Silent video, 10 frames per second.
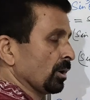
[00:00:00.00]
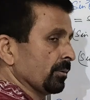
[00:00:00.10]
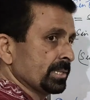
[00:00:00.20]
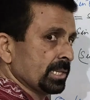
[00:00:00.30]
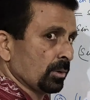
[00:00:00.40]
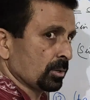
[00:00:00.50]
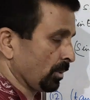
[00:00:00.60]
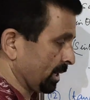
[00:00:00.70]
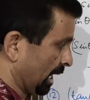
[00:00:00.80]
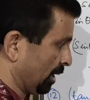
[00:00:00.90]
always equal to
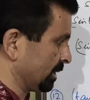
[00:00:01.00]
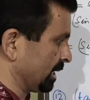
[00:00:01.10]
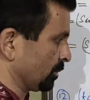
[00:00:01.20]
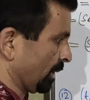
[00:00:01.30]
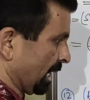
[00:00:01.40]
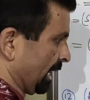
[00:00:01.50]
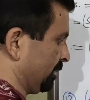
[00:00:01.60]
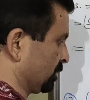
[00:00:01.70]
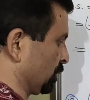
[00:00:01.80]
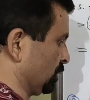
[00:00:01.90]
1. How it is 1? I
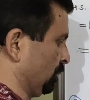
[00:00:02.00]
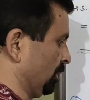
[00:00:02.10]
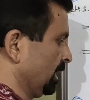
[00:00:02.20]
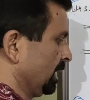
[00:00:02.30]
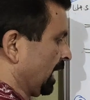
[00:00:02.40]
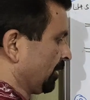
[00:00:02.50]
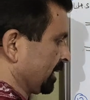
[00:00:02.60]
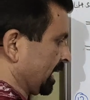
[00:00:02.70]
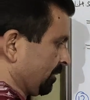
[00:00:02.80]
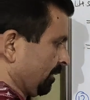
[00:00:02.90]
will show you. After
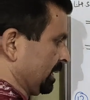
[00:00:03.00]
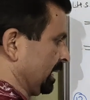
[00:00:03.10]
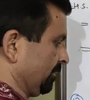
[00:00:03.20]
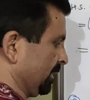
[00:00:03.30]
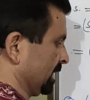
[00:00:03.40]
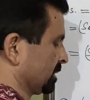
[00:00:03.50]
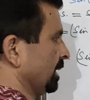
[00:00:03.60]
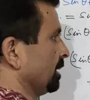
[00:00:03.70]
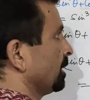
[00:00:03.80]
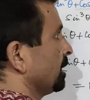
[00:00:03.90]
that we will deal with this
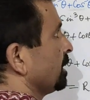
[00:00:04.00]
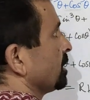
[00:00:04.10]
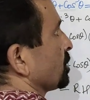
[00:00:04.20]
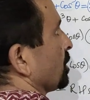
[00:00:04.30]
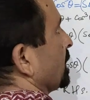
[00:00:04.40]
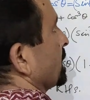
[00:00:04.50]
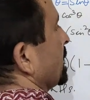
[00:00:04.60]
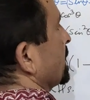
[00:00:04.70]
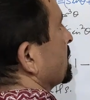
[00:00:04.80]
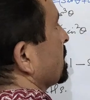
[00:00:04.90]
one. So this
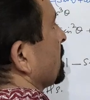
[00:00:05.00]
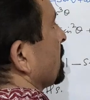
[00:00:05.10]
is